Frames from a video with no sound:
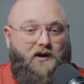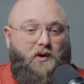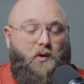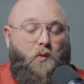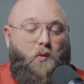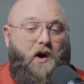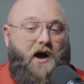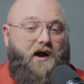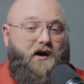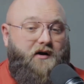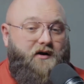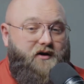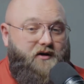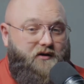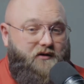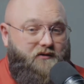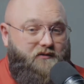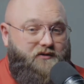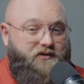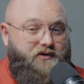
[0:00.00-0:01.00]
Why are
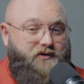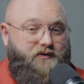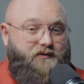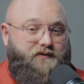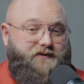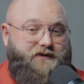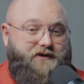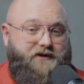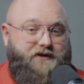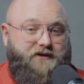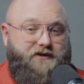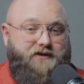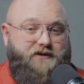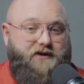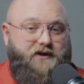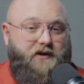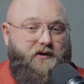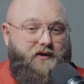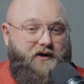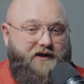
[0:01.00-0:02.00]
you choosing to
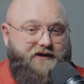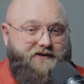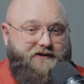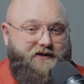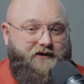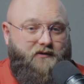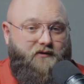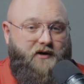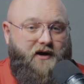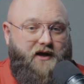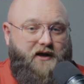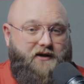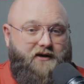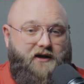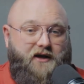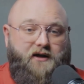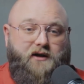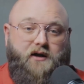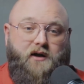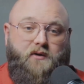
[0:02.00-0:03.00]
go against the grain
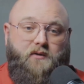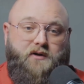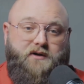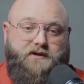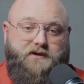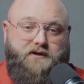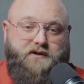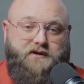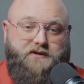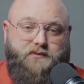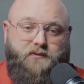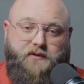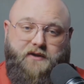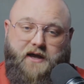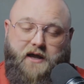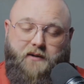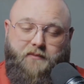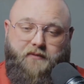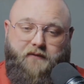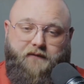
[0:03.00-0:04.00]
and go into this
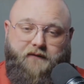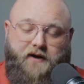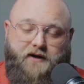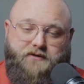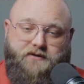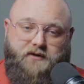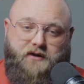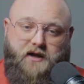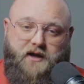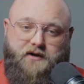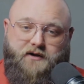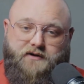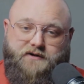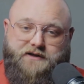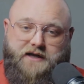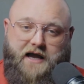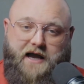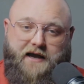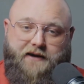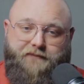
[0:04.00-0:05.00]
without a professional on your
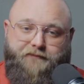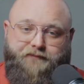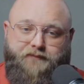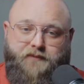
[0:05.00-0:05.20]
side?